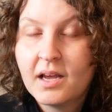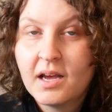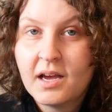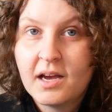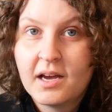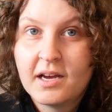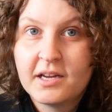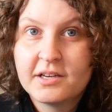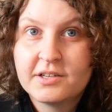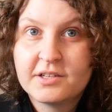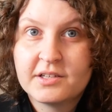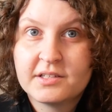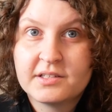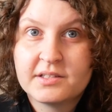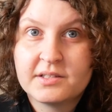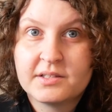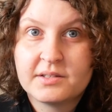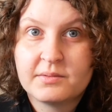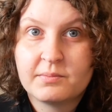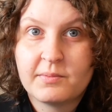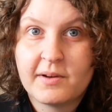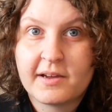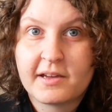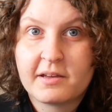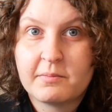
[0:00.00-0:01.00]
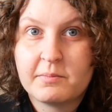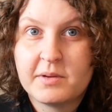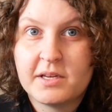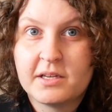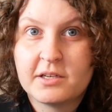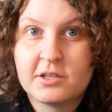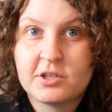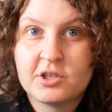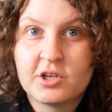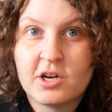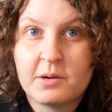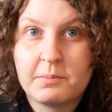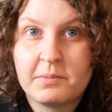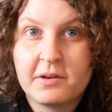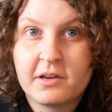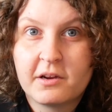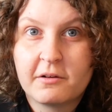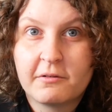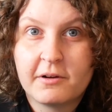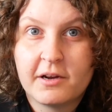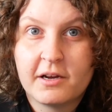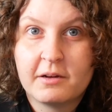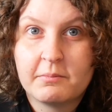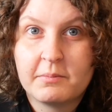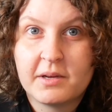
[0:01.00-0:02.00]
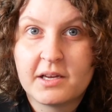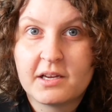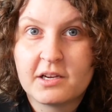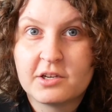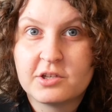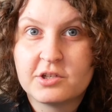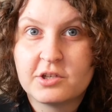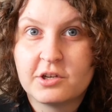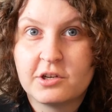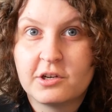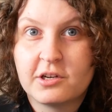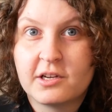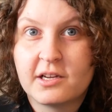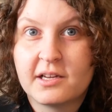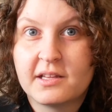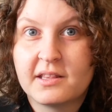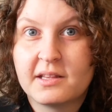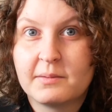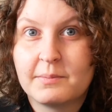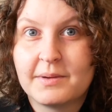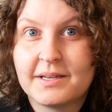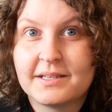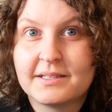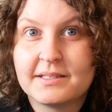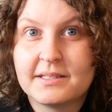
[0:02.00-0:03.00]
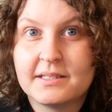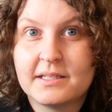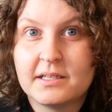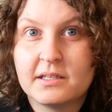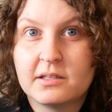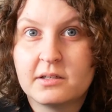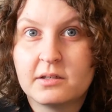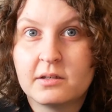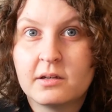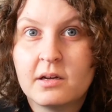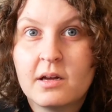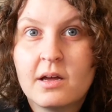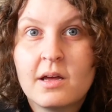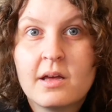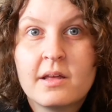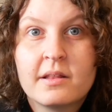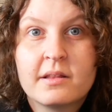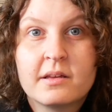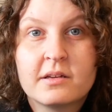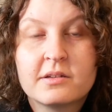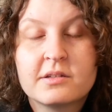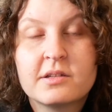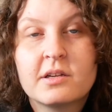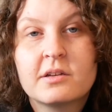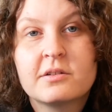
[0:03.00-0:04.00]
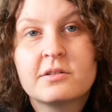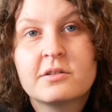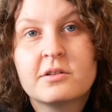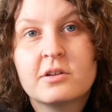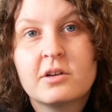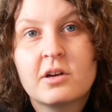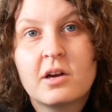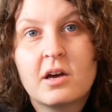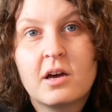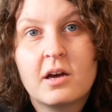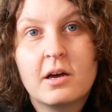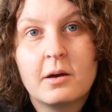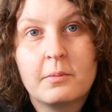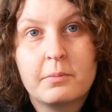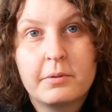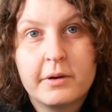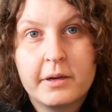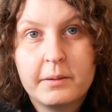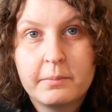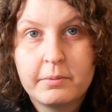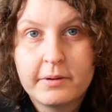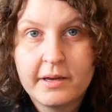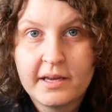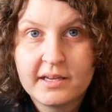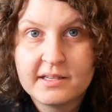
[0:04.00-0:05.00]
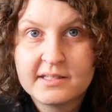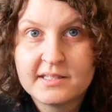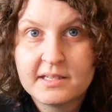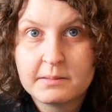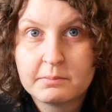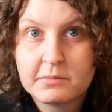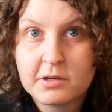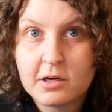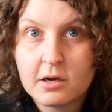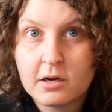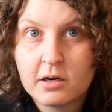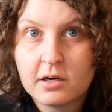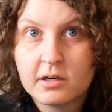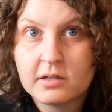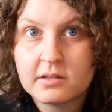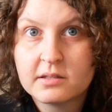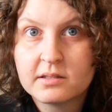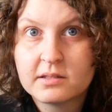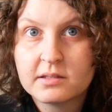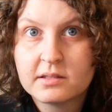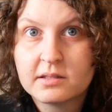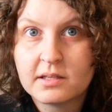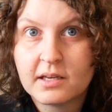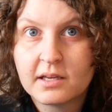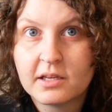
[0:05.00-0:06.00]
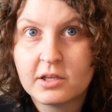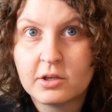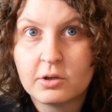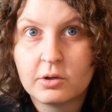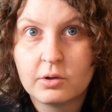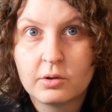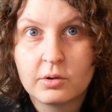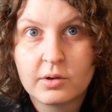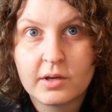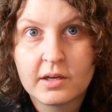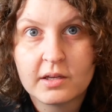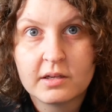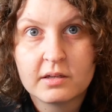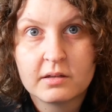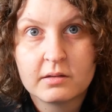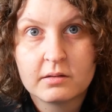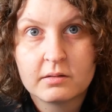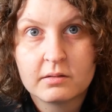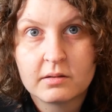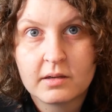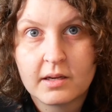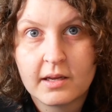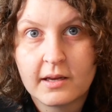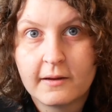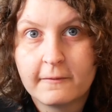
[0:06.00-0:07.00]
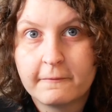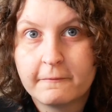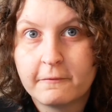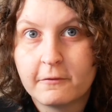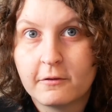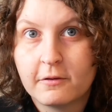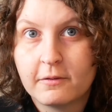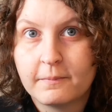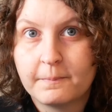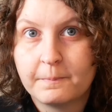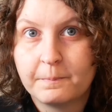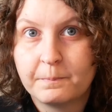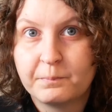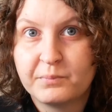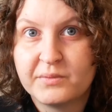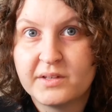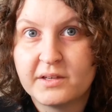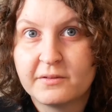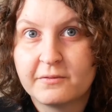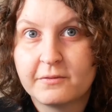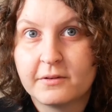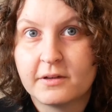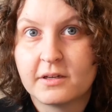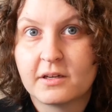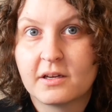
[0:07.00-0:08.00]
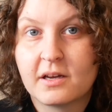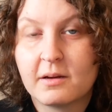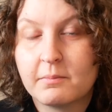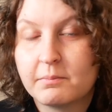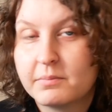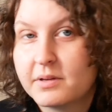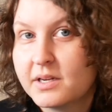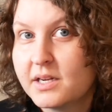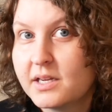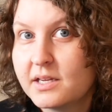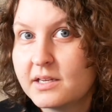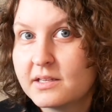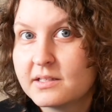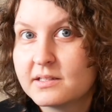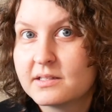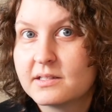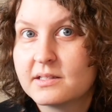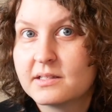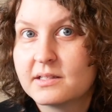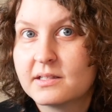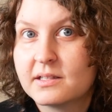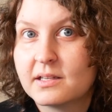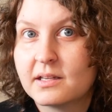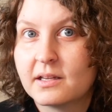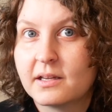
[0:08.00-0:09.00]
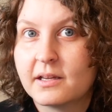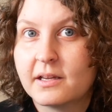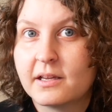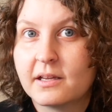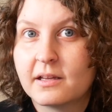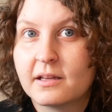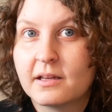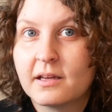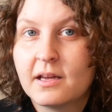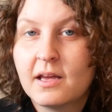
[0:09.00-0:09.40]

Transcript: I just recommend shopping around, making sure you're getting the best deal. There's also prepaid SIM cards that you can get from different companies, like